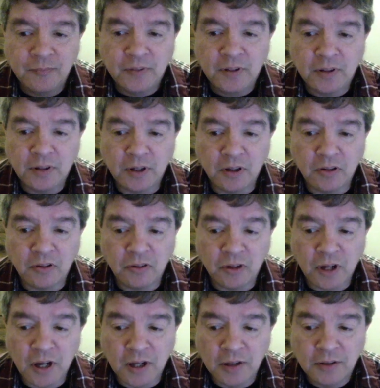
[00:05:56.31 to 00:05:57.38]
because
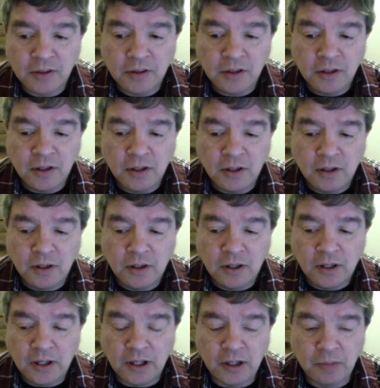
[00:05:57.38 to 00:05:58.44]

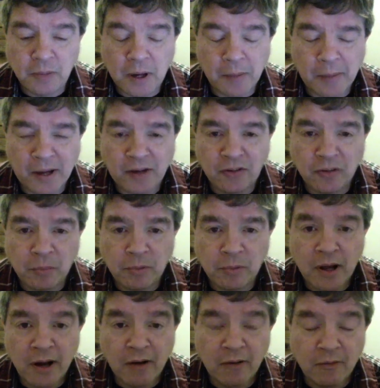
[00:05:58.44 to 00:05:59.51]
he's my main
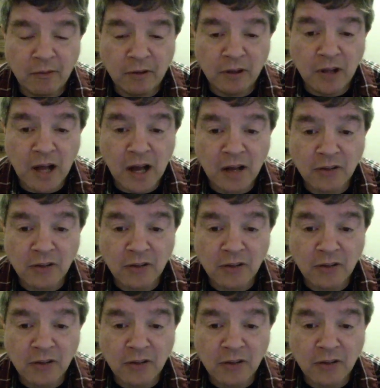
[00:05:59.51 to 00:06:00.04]
supplier of clocks,